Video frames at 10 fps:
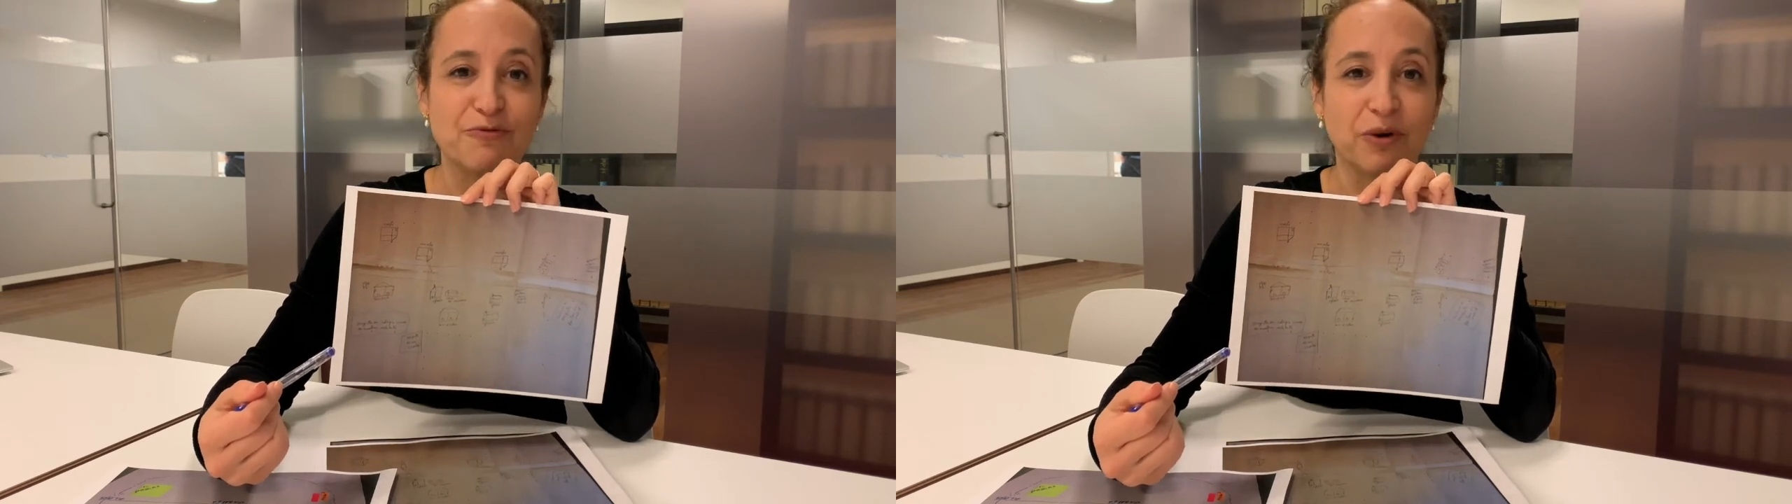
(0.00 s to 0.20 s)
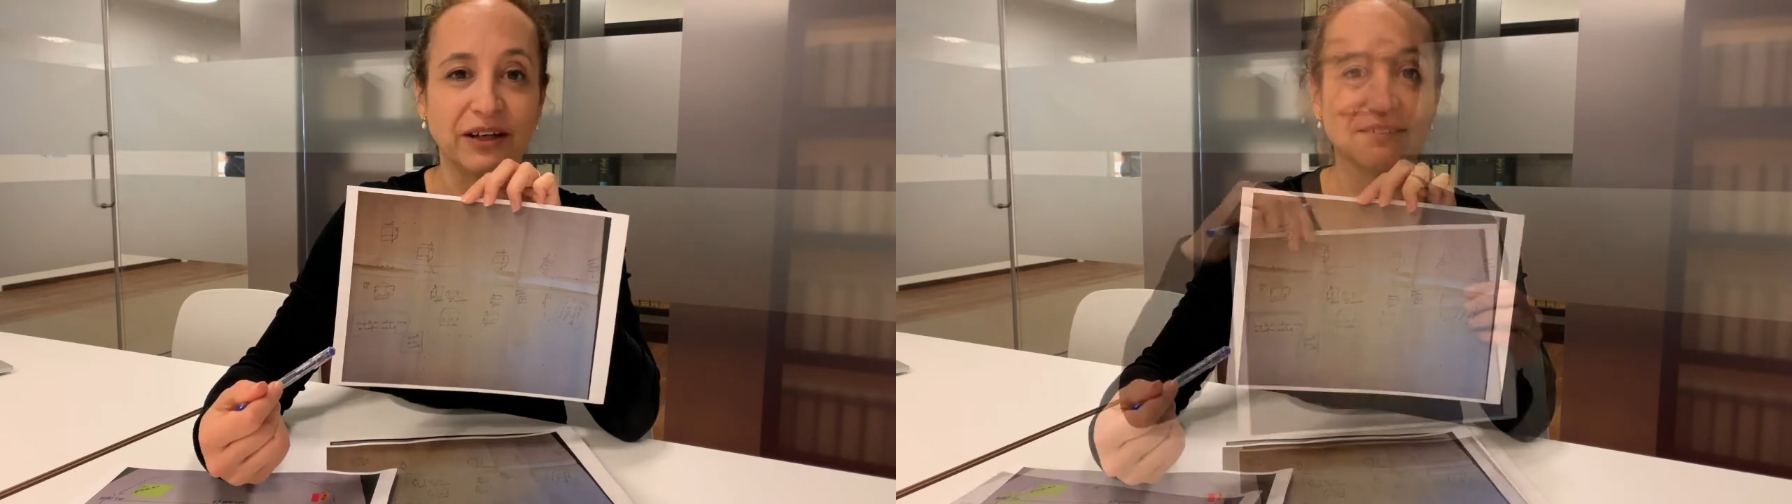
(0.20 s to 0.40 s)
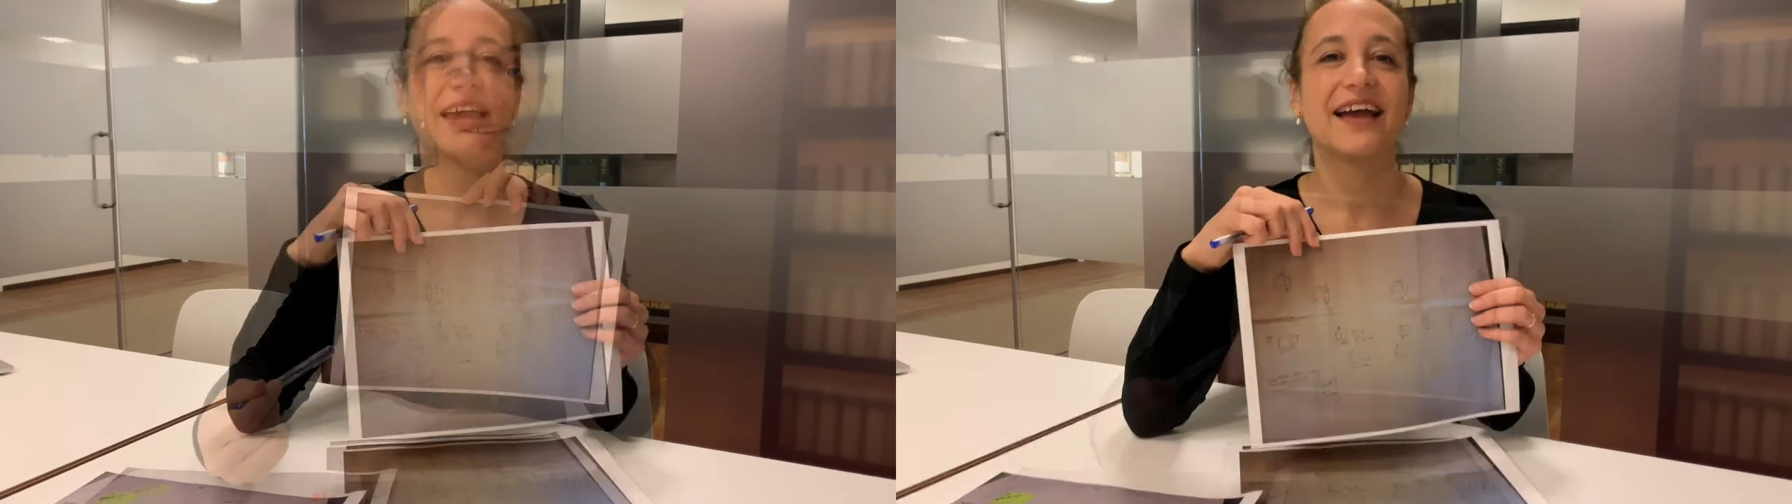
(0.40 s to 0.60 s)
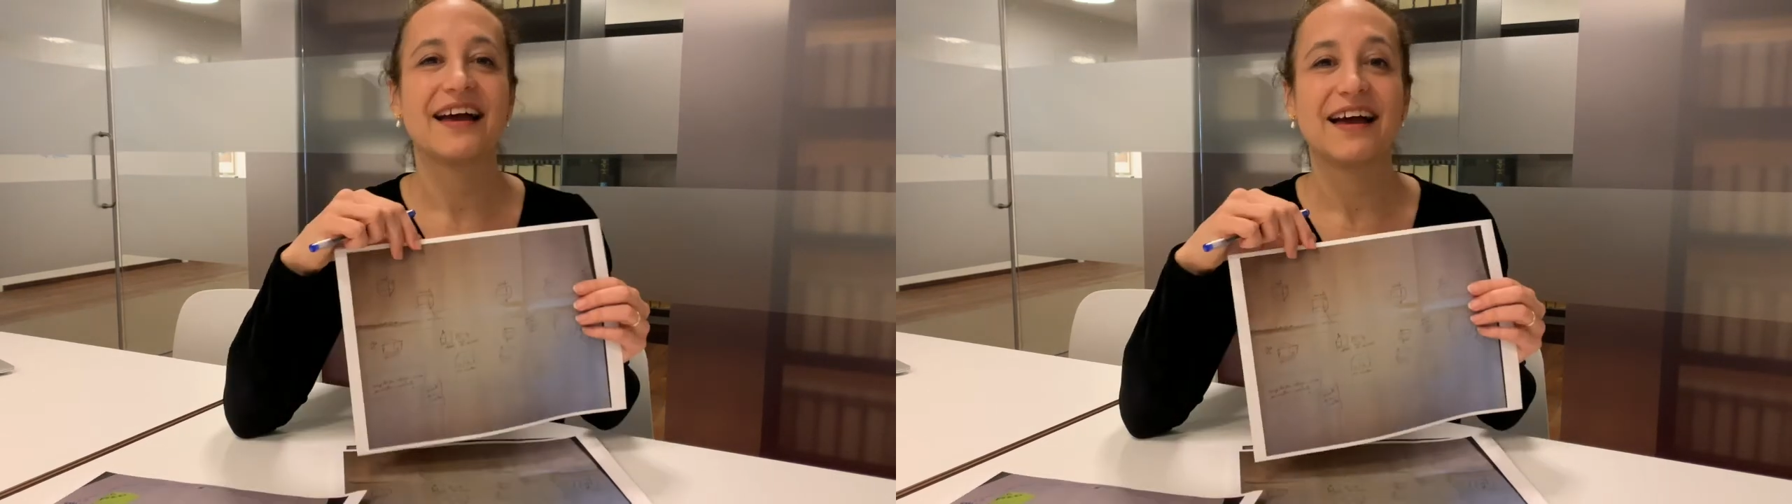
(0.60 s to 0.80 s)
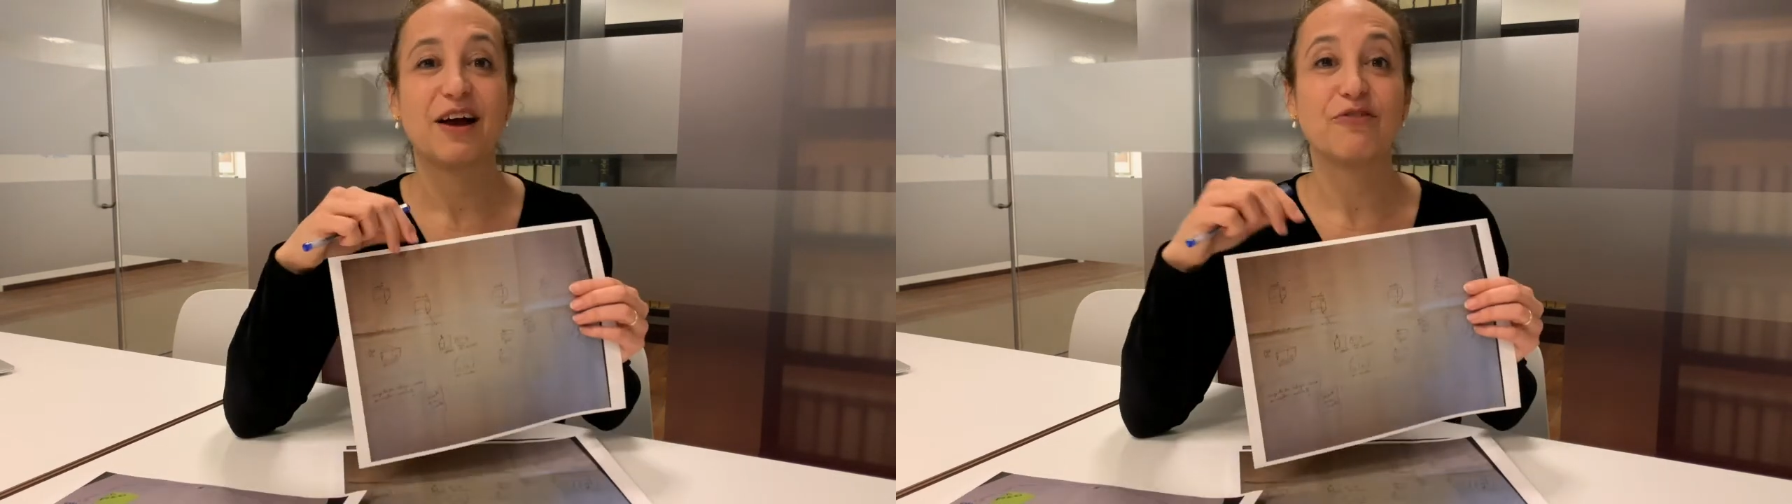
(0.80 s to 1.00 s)
one.
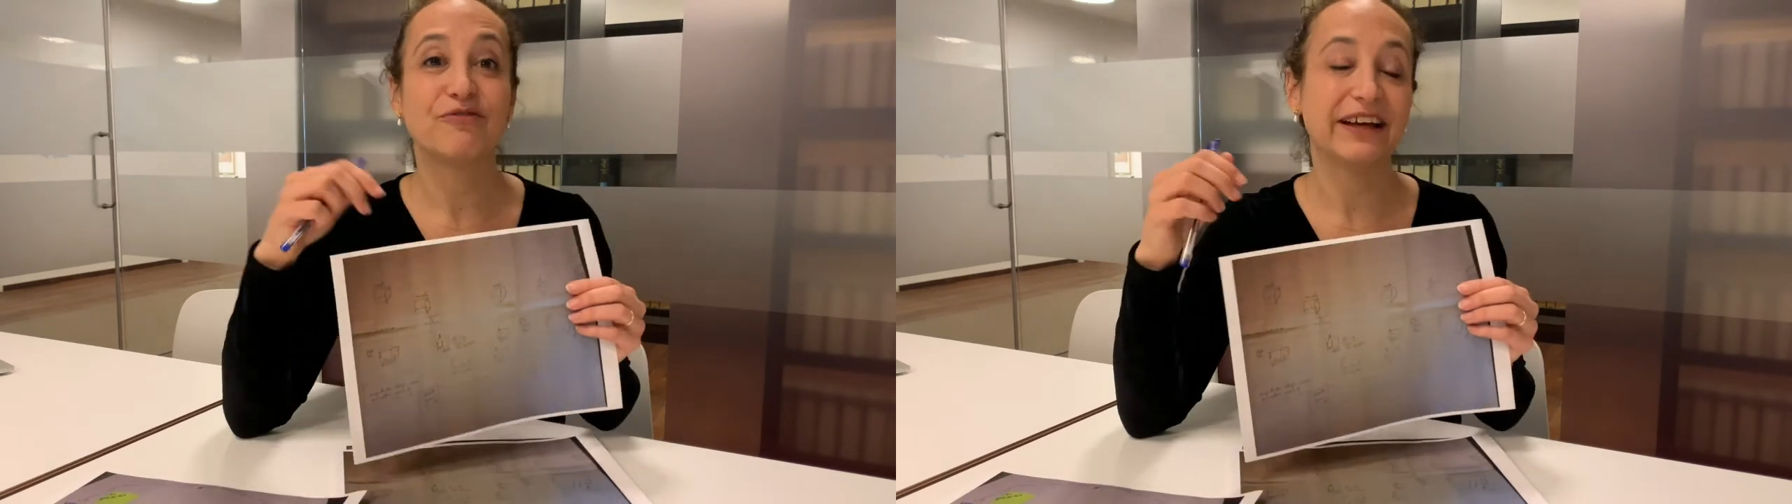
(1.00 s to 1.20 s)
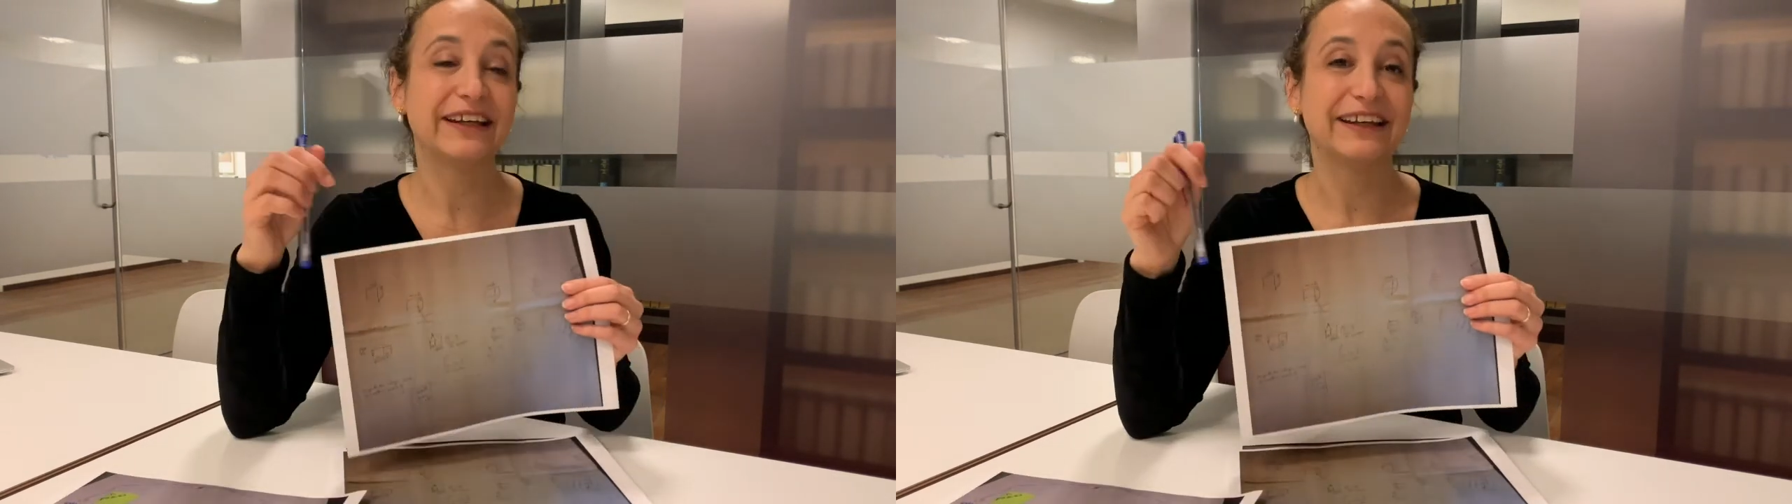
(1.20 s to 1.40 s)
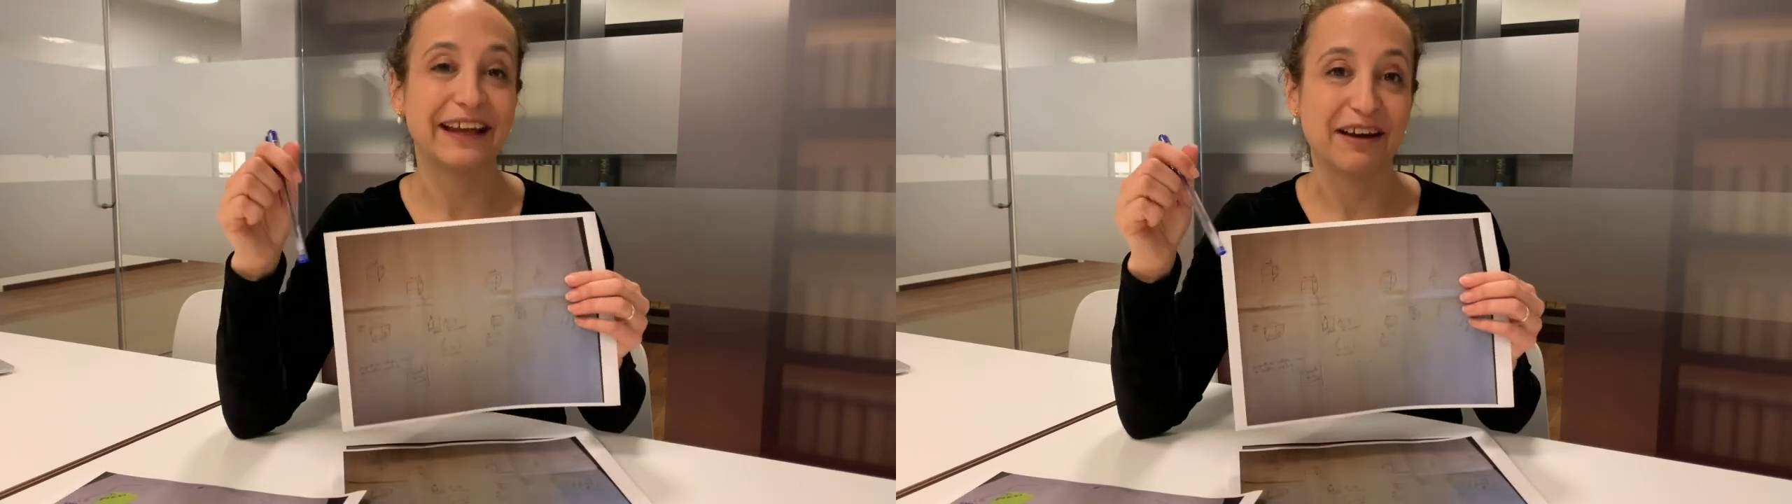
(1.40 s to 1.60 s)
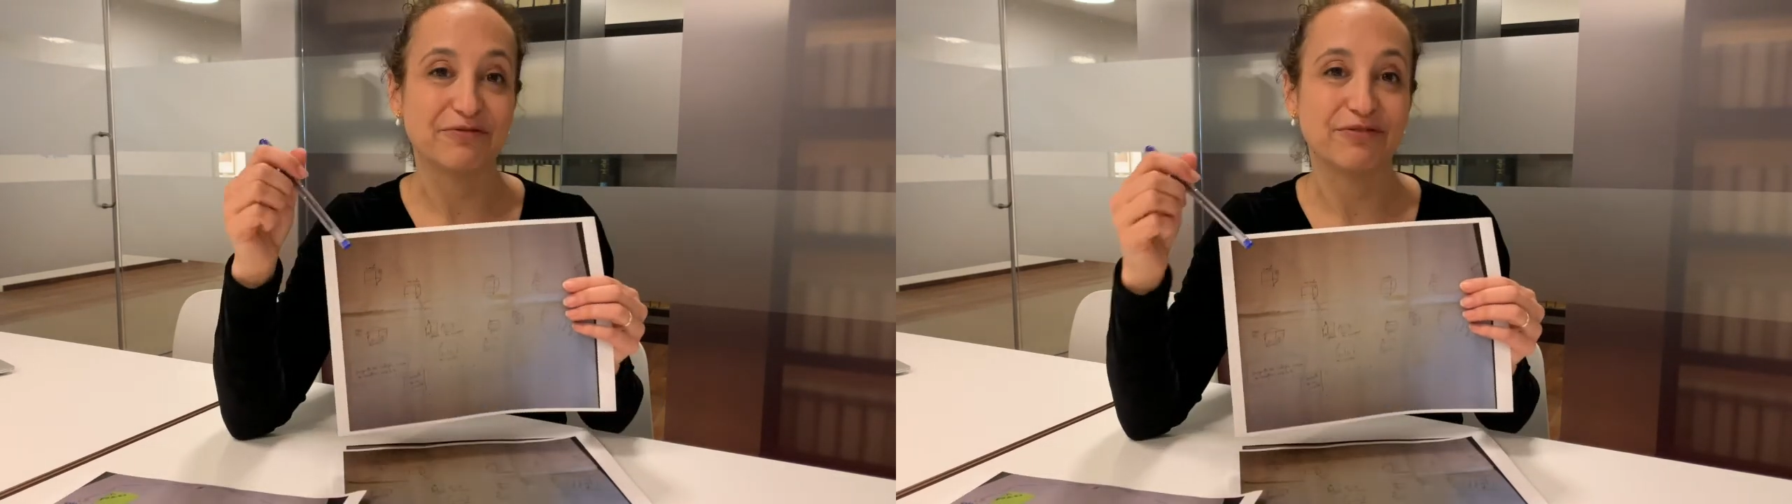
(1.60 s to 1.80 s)
Funny enough,